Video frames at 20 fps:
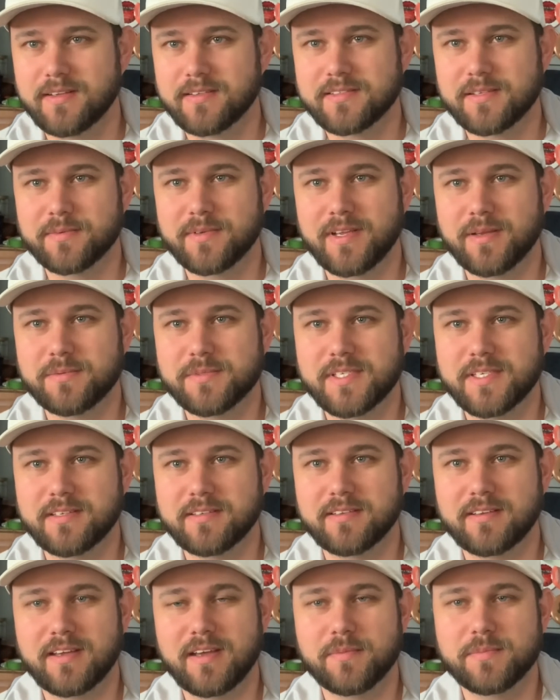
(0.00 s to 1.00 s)
Sometimes
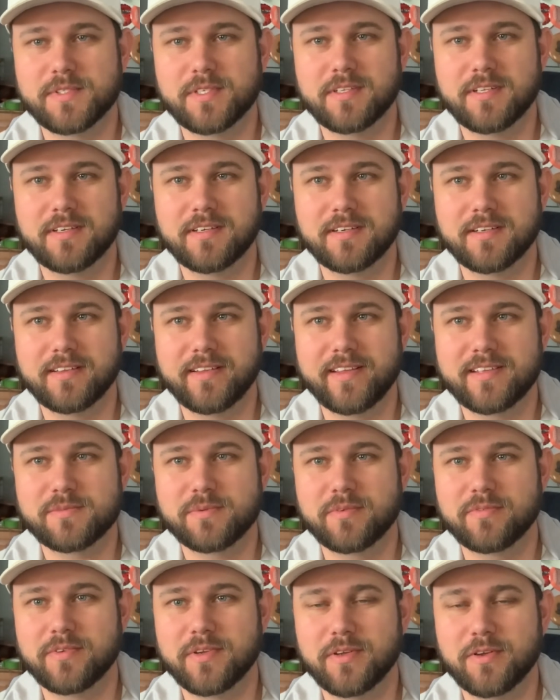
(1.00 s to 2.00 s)
he comes along and lets
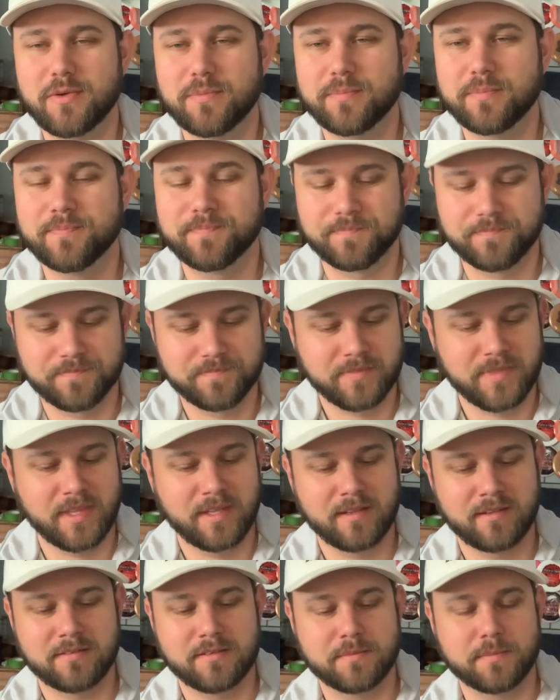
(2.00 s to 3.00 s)
me film
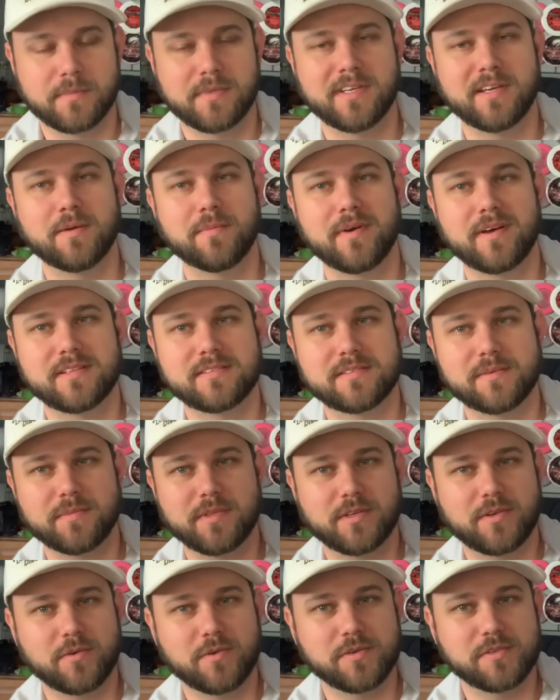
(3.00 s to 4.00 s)
him on some of
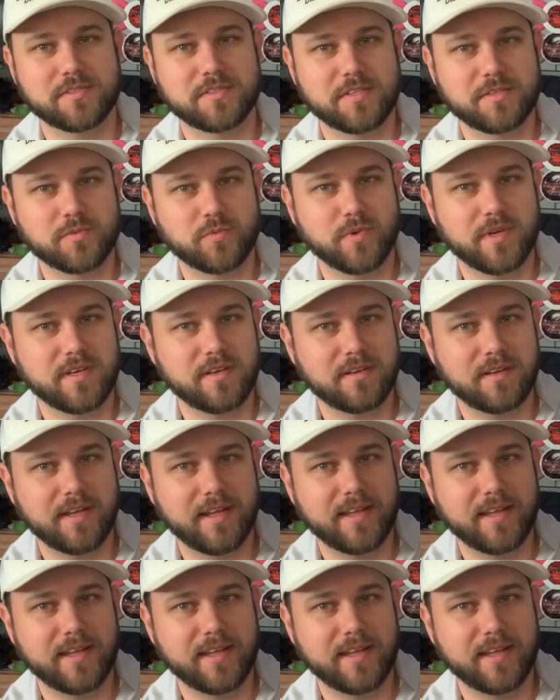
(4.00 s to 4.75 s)
the courses as well.